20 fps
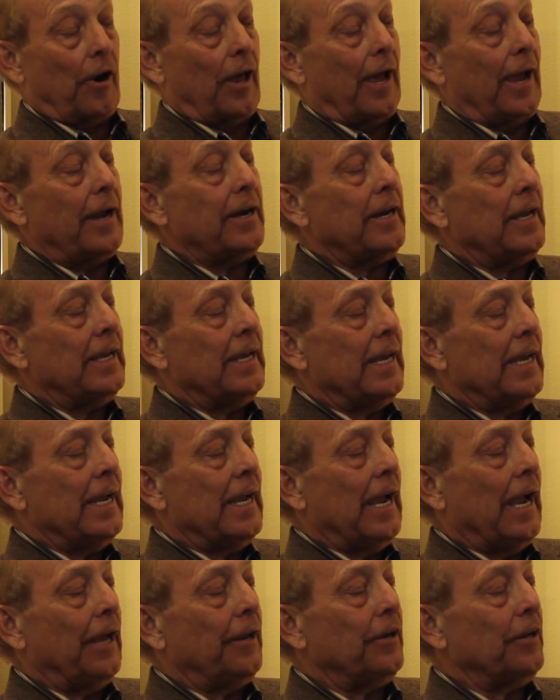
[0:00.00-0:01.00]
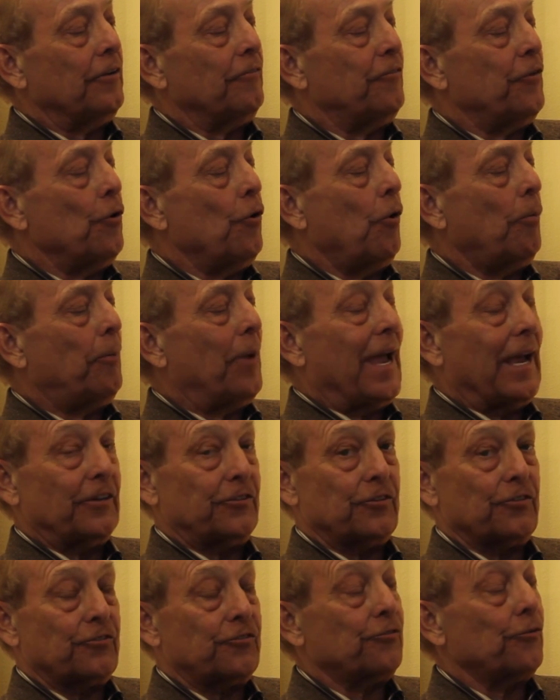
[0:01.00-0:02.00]
line, and then fuel
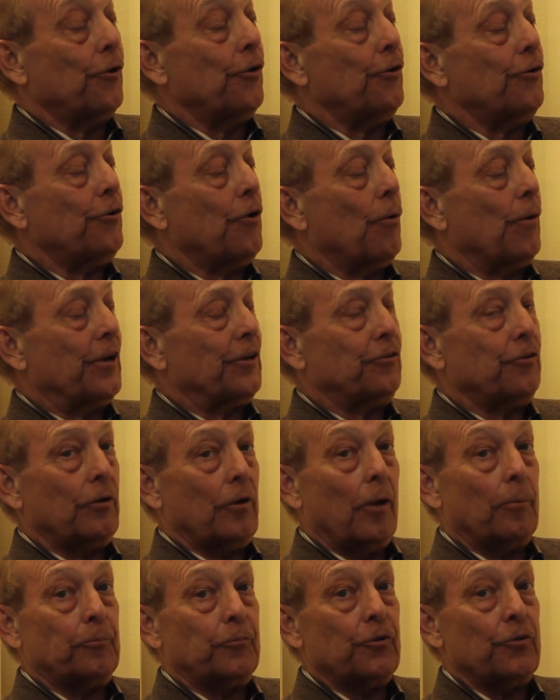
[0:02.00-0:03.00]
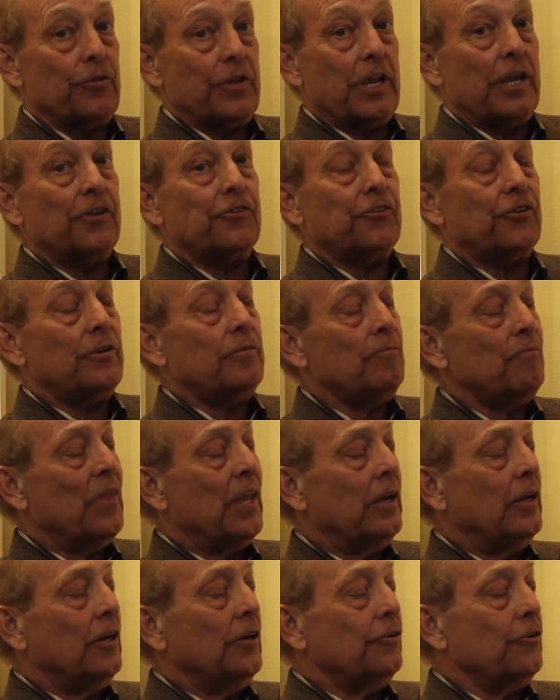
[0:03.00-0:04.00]
passes through going up to the engine,
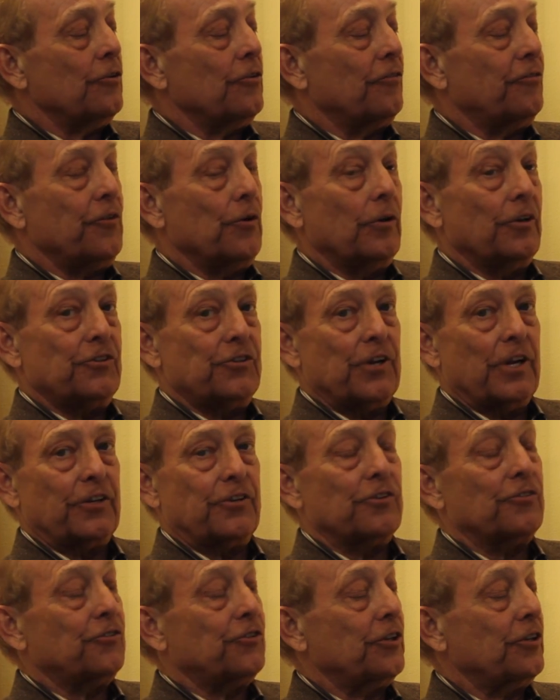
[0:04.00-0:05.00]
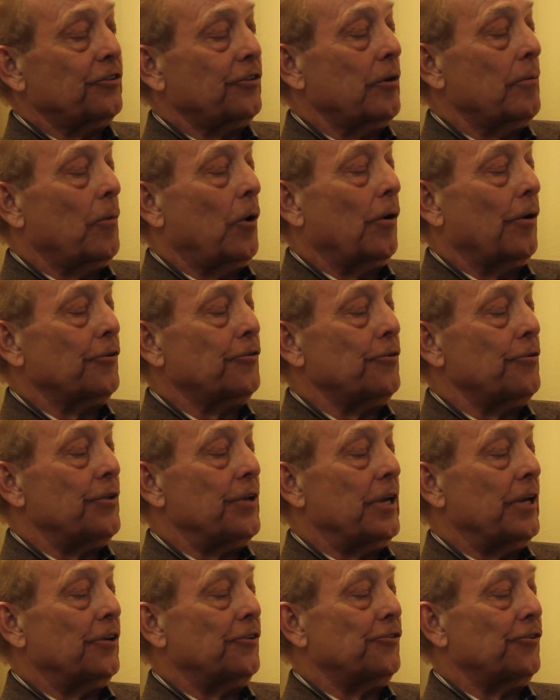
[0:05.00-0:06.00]
to the fuel injection system, or to
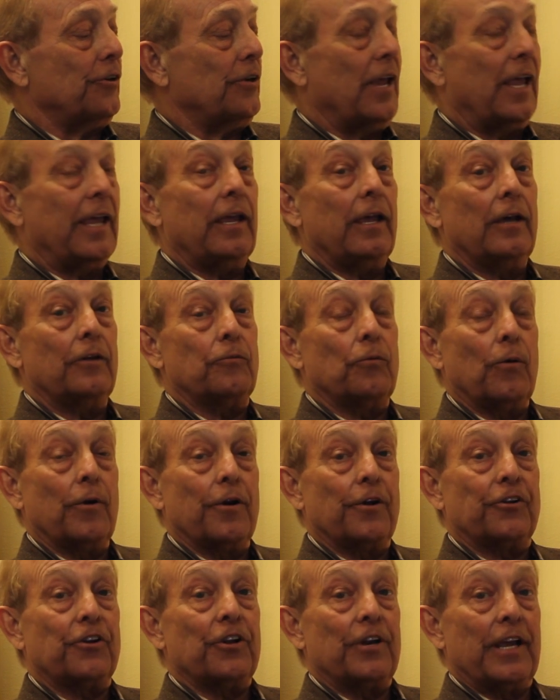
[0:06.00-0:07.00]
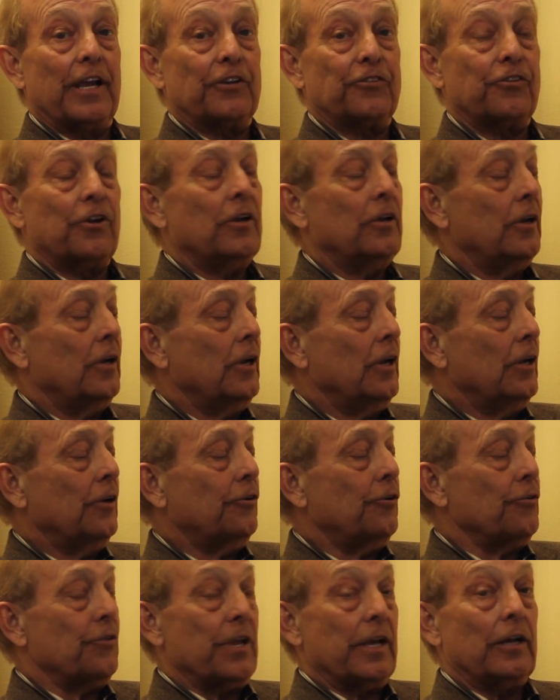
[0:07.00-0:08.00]
the engine head where it connects
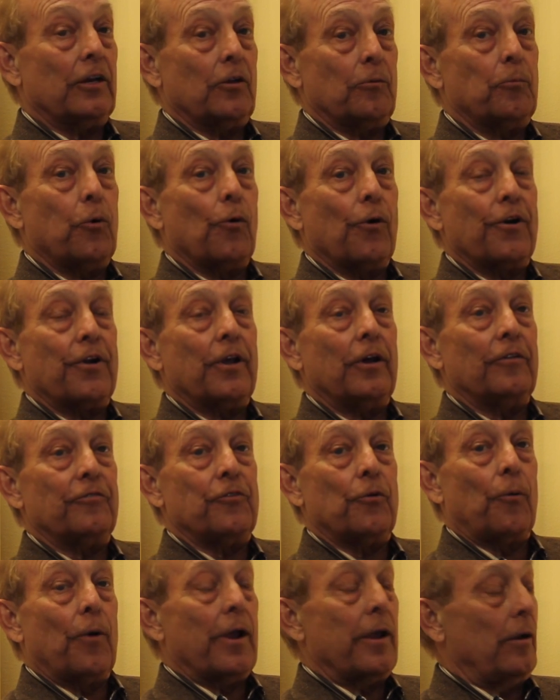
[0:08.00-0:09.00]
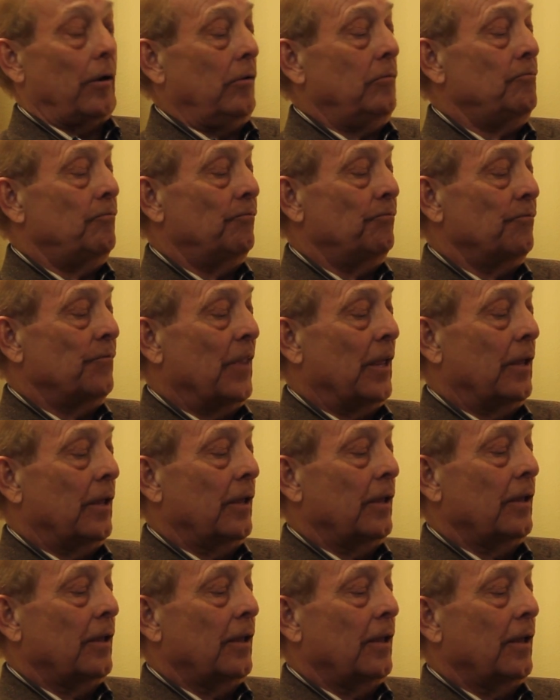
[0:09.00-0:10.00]
to the inlet port of the rail.
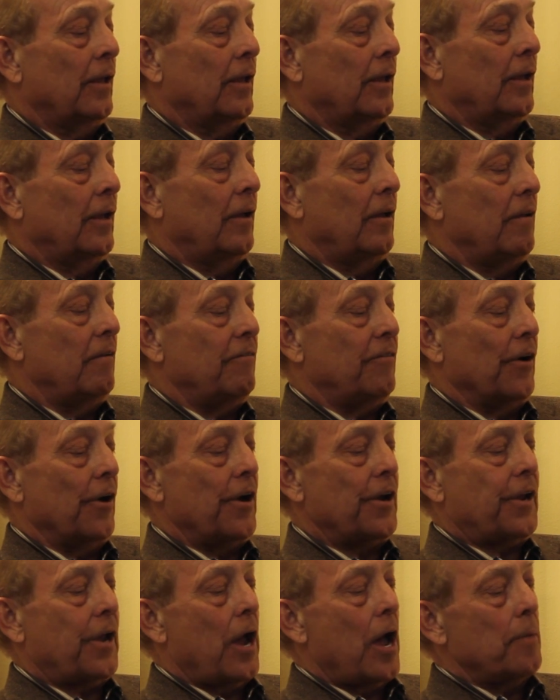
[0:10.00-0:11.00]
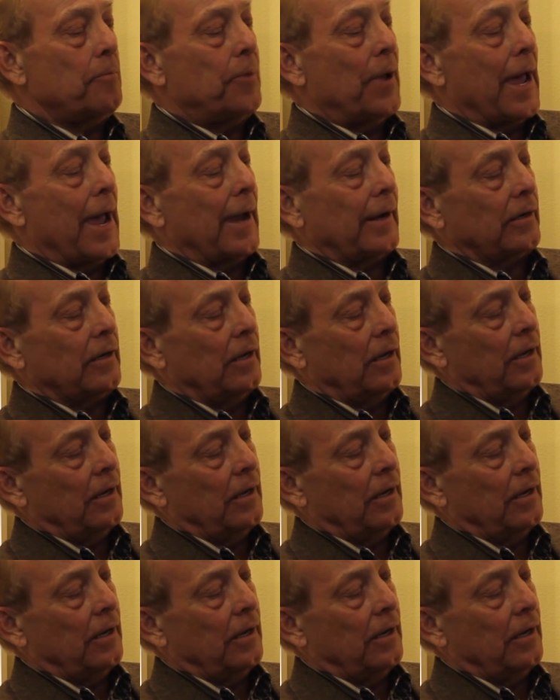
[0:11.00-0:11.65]
Very compact,